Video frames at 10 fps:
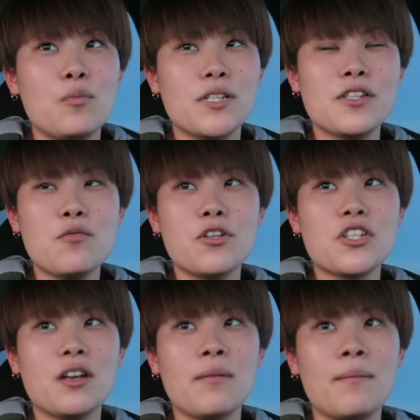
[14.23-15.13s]
but still
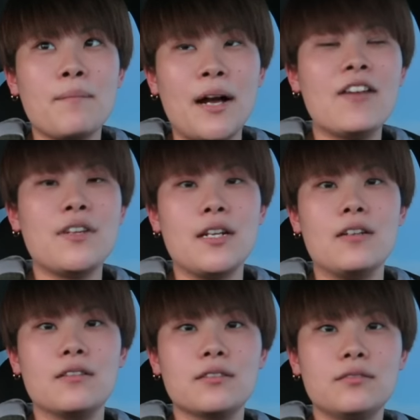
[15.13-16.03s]
watching my
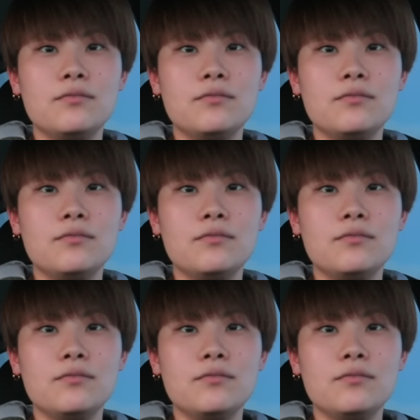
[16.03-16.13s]
video.